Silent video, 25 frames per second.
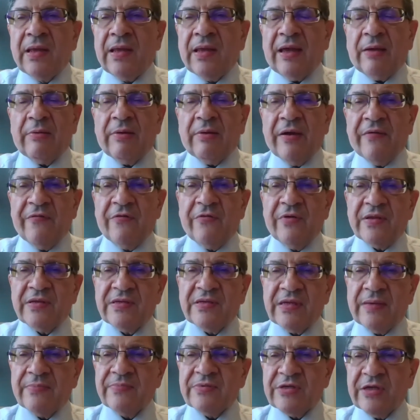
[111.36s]
However, in
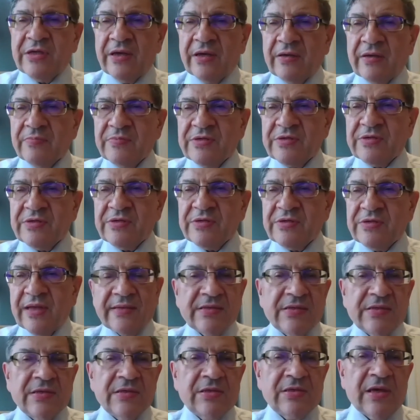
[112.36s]
some
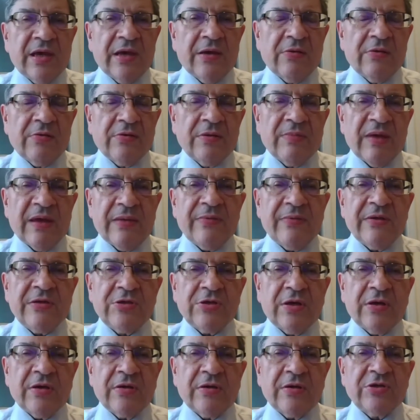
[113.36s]
circumstances, the shareholder may
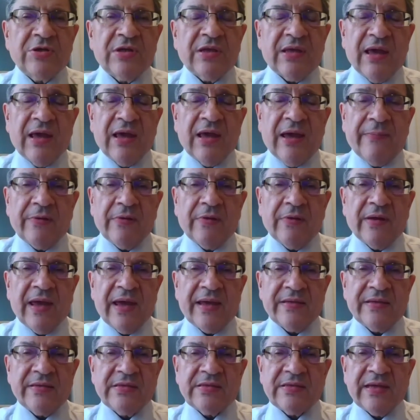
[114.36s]
be charged capital
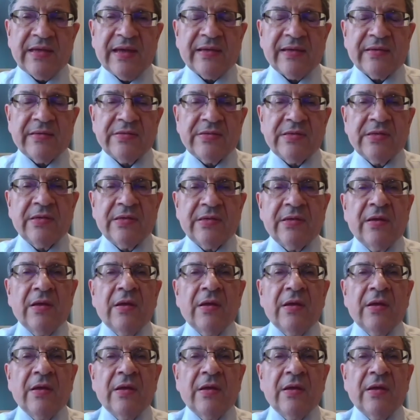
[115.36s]
gains tax.